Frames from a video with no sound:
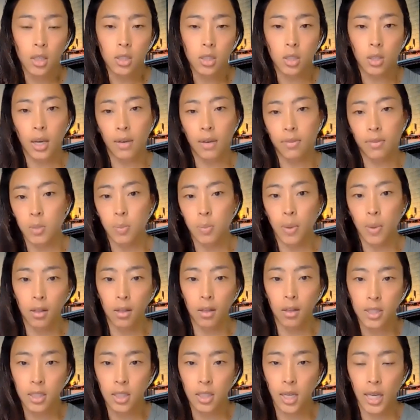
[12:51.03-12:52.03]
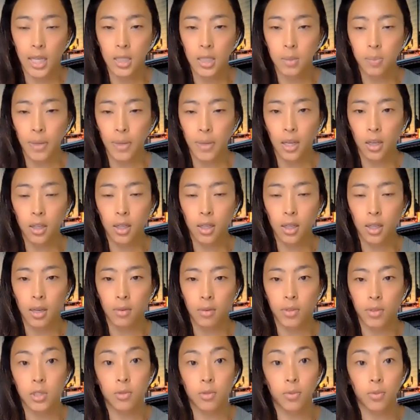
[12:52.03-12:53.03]
So you have this policy aspect,
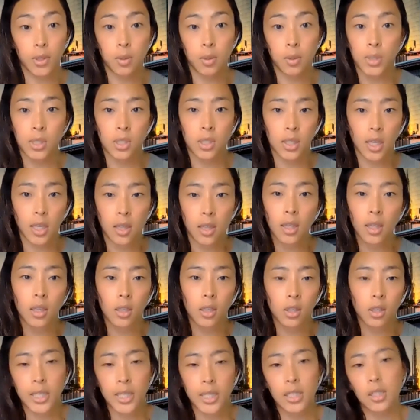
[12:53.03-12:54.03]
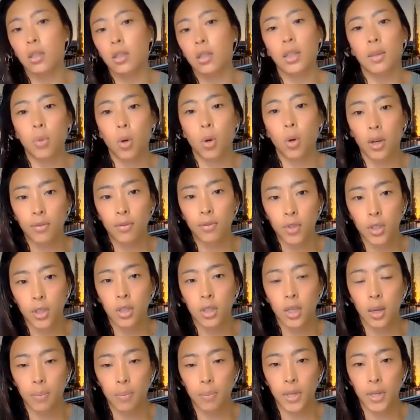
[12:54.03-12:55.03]
which is, I think, increasingly important for
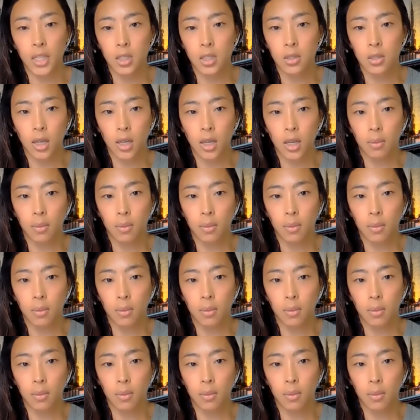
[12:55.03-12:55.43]
companies